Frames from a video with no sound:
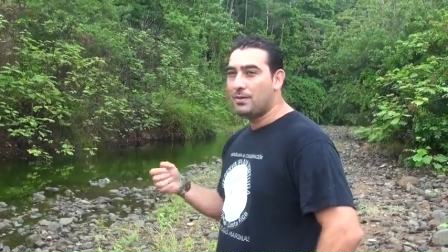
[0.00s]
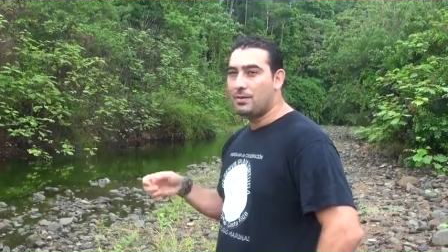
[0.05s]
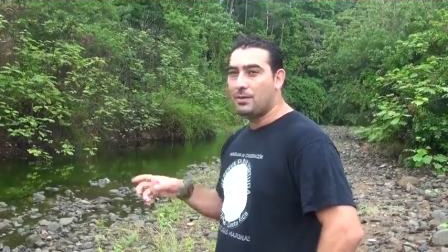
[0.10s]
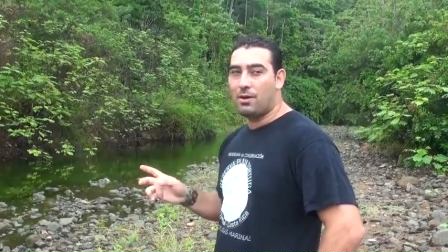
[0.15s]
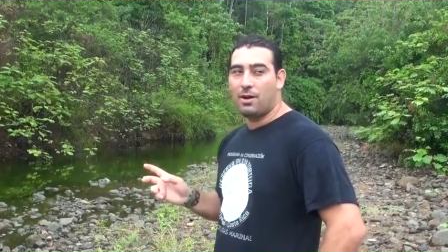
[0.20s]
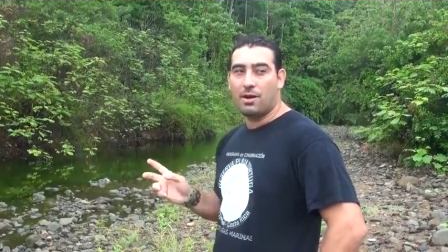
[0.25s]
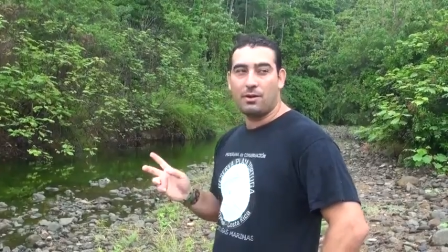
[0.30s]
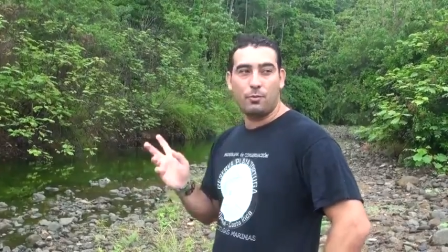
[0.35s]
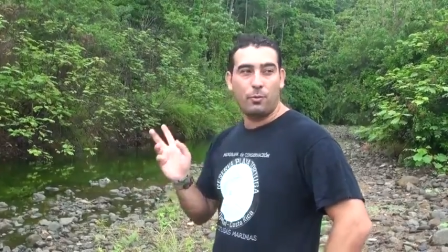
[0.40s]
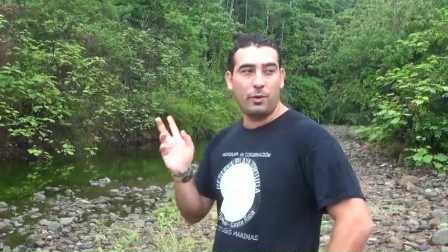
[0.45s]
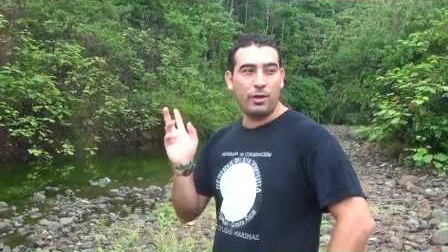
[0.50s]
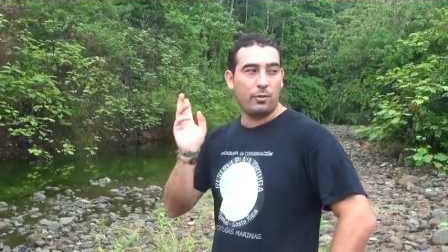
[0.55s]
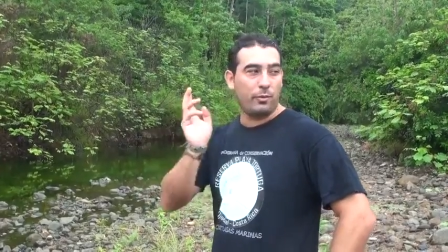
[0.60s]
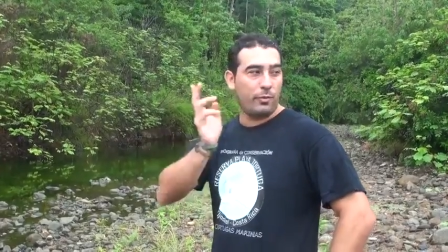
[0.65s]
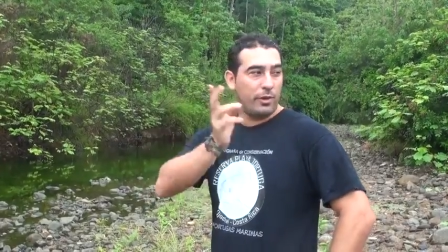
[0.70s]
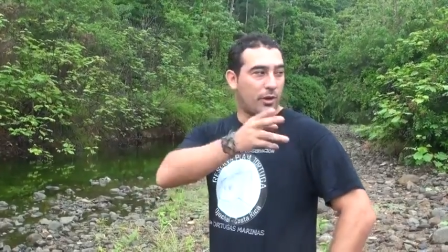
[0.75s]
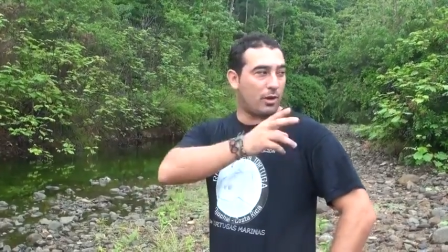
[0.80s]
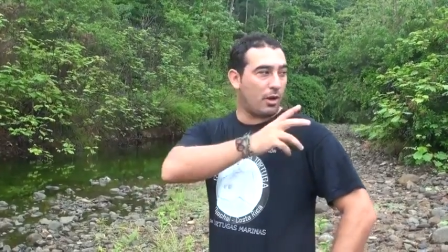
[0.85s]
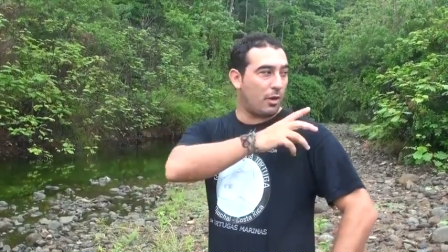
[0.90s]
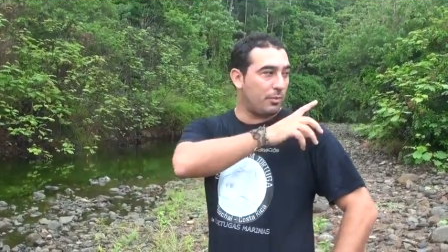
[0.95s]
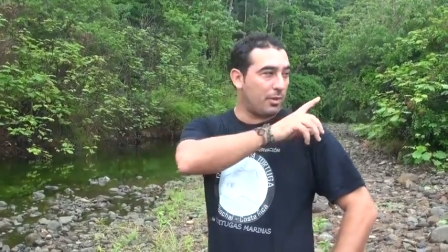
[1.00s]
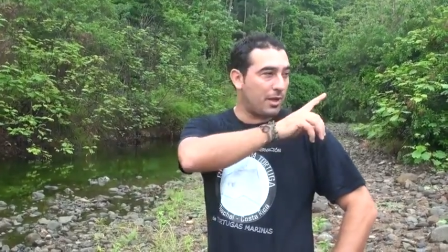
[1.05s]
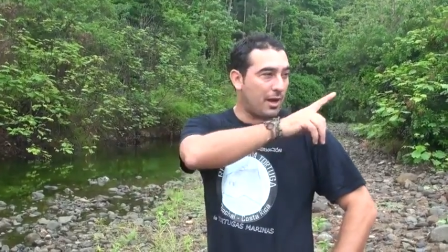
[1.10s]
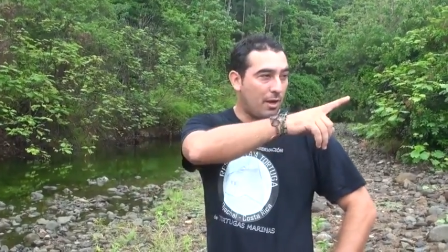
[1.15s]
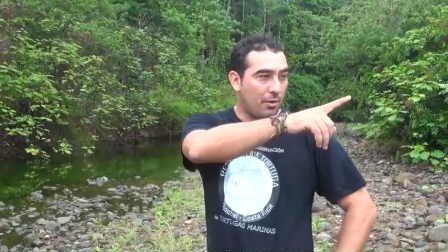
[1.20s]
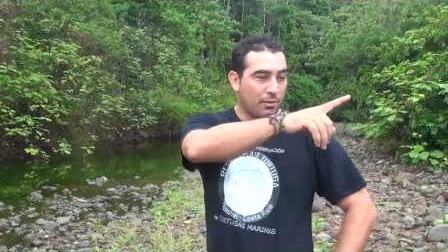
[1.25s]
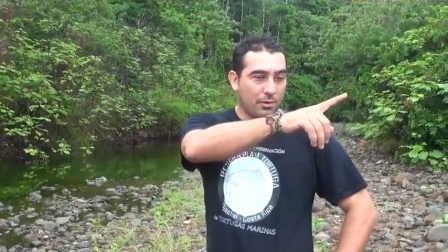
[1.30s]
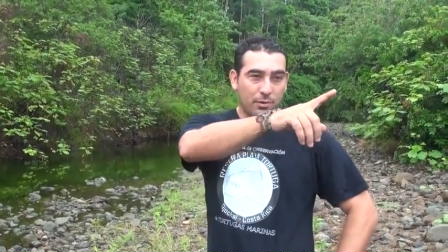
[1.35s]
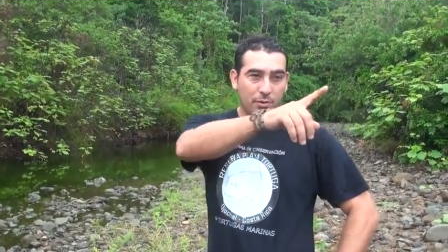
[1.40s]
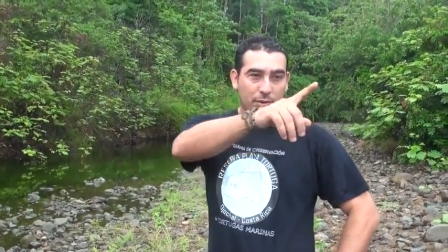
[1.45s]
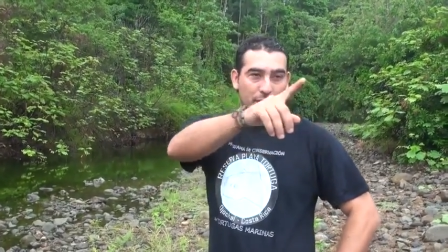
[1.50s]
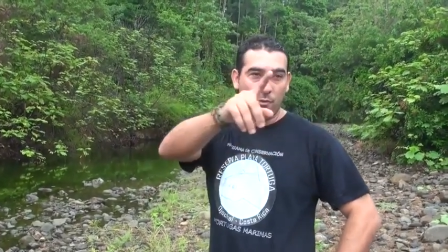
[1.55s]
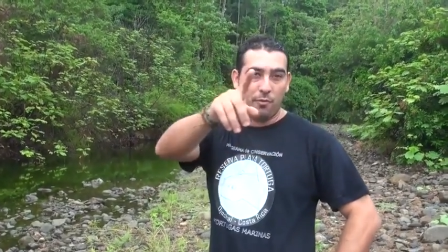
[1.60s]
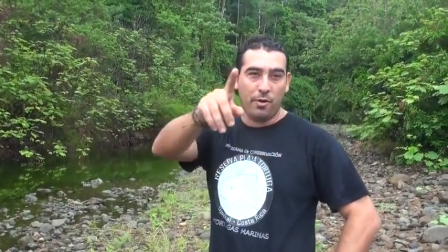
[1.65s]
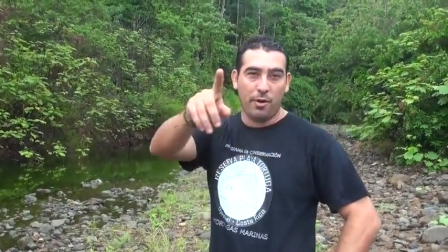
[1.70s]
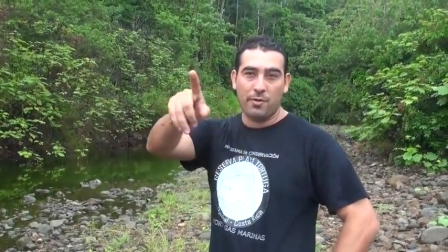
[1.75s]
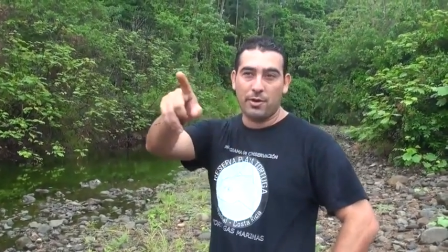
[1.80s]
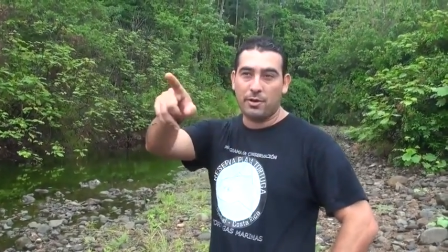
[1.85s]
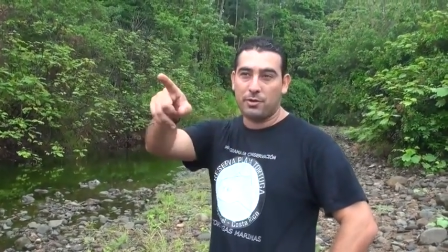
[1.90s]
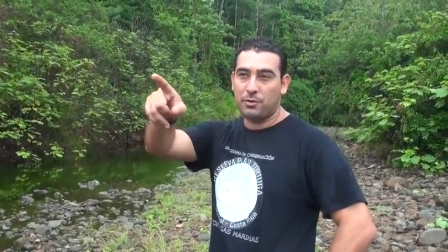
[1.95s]
So and we, we come down to
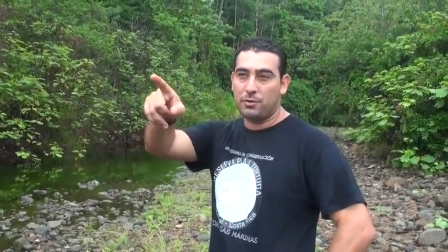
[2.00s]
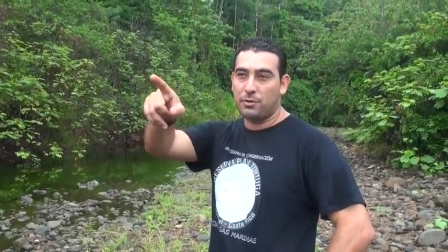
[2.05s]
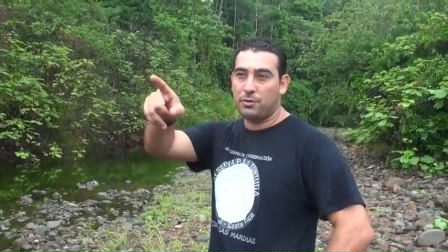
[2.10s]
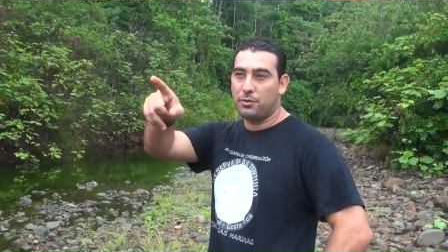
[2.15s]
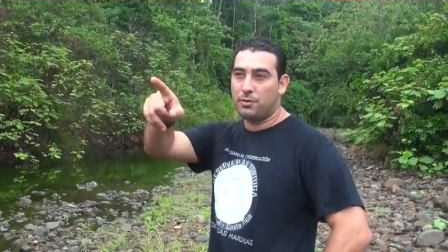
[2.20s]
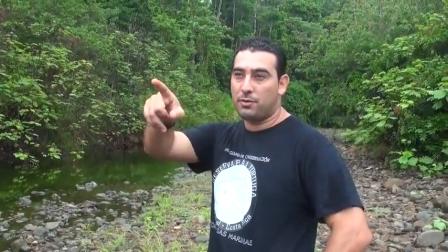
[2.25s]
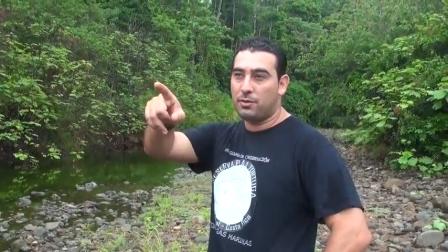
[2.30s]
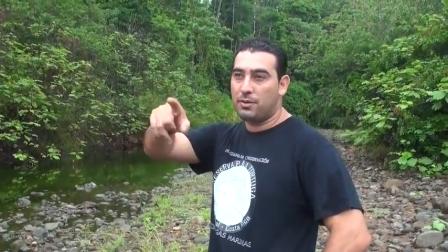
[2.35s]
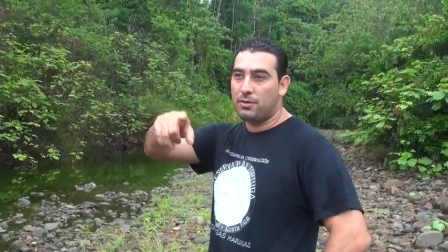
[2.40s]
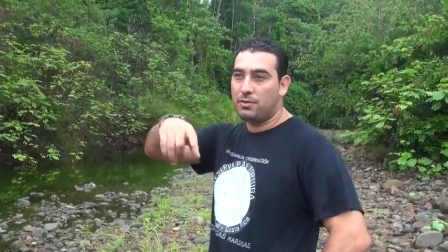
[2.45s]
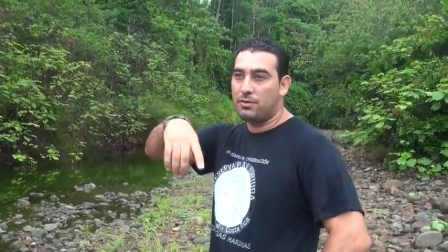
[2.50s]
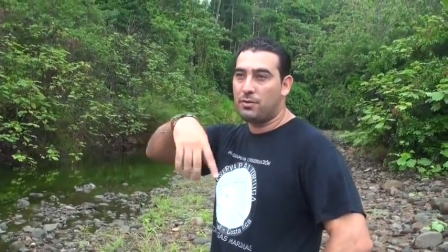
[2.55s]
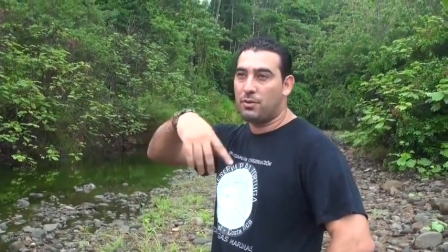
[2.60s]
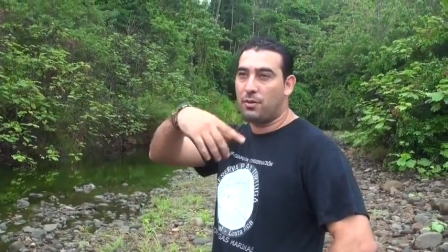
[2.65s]
the river too.